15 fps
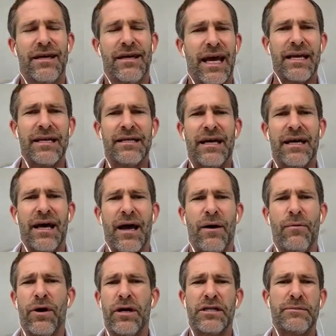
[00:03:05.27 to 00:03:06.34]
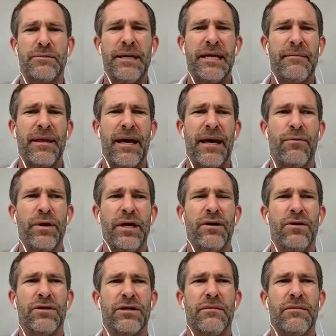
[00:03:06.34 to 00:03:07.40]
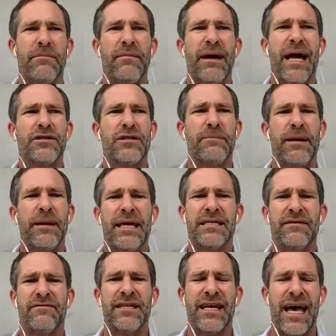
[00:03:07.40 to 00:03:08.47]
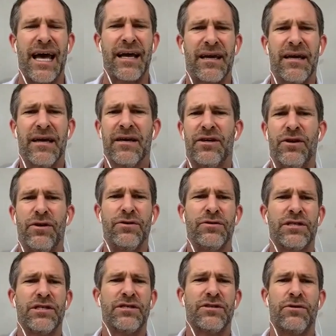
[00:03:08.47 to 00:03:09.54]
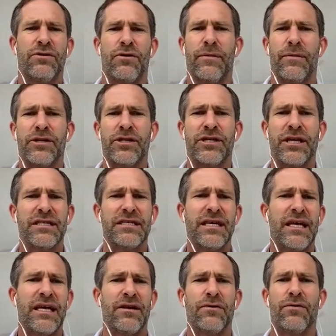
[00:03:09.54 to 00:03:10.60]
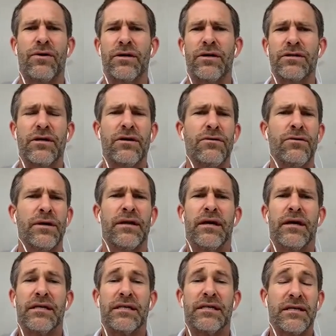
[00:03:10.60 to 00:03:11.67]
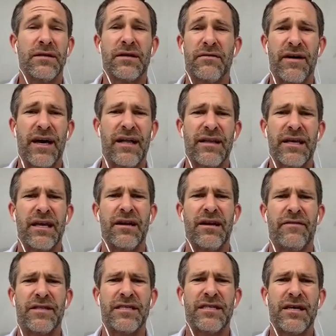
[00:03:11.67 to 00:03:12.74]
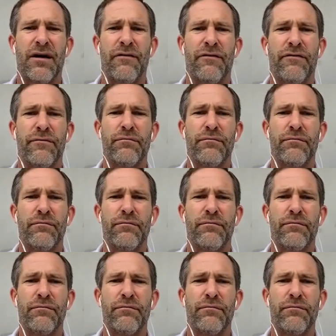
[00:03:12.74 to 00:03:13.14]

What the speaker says: And I wanted to speed up that wheel to match the pace of tech. You know, you'd heard about Shenzhen and Guangzhou and Silicon Valley in and of itself.